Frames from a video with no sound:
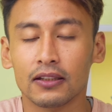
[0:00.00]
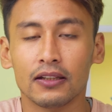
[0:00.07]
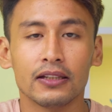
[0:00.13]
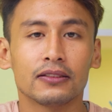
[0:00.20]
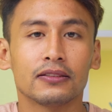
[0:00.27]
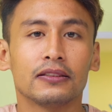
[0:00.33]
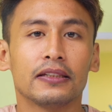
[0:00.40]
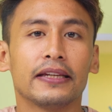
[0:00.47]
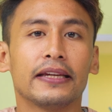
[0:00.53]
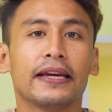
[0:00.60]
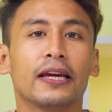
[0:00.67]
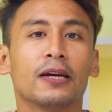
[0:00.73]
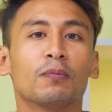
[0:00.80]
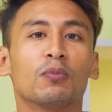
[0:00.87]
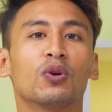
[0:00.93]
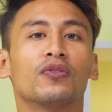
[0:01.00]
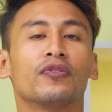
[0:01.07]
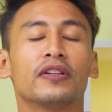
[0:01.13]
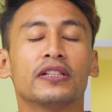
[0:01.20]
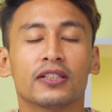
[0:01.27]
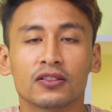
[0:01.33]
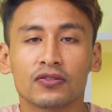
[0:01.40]
let's say a more
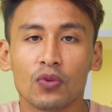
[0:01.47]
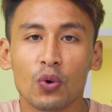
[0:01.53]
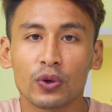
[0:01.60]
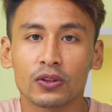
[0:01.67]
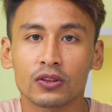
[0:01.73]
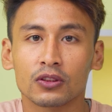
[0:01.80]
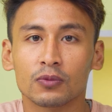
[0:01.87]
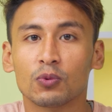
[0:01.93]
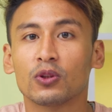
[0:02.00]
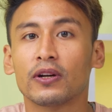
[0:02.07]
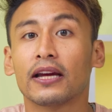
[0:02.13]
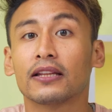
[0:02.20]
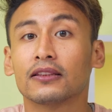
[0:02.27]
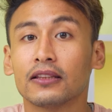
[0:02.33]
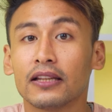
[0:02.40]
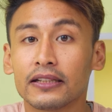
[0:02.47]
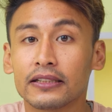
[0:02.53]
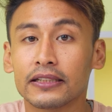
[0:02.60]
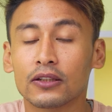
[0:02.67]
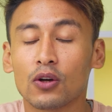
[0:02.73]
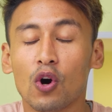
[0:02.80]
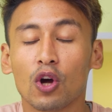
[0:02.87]
fitness focused, more
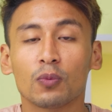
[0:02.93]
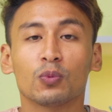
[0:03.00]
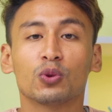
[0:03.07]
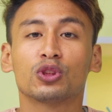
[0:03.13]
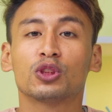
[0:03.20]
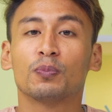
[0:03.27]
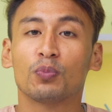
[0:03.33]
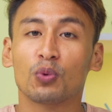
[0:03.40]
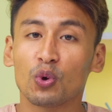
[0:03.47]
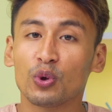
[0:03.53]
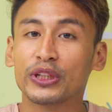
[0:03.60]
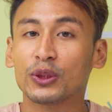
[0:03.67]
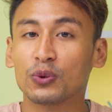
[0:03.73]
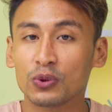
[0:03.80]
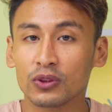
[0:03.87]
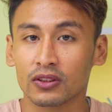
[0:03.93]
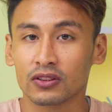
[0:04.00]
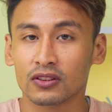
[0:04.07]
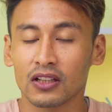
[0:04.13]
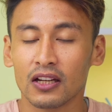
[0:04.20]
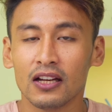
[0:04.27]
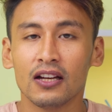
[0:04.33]
athletic, almost pro users.